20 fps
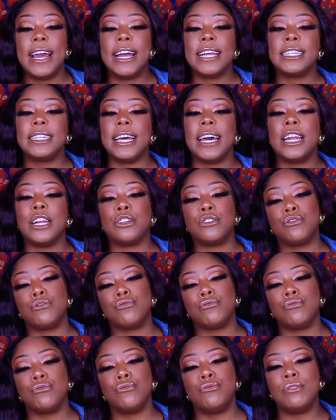it's not a
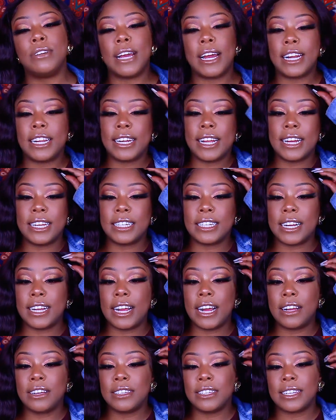true 99J,
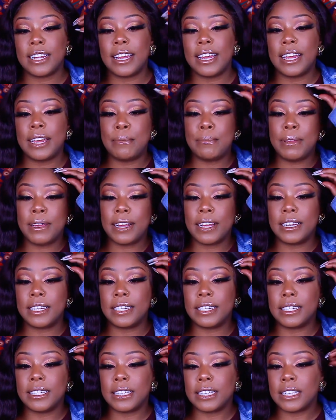I'll say,
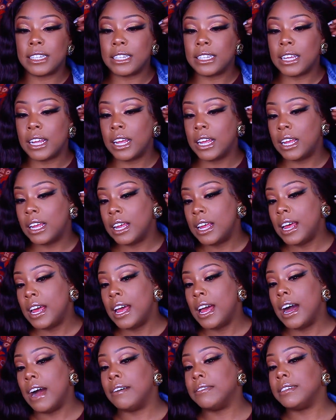because
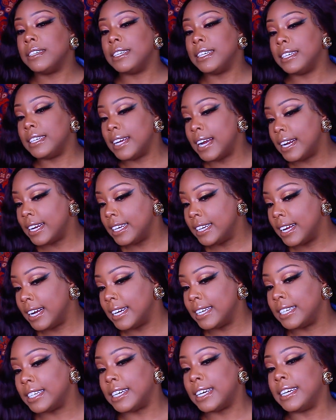I've seen
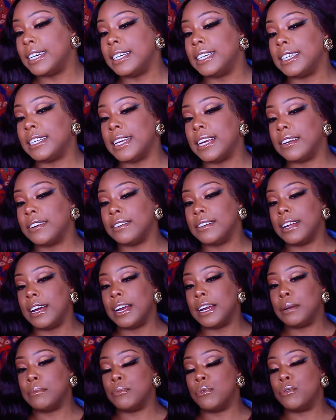99Js that are
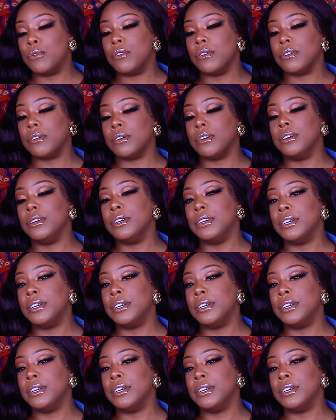like more,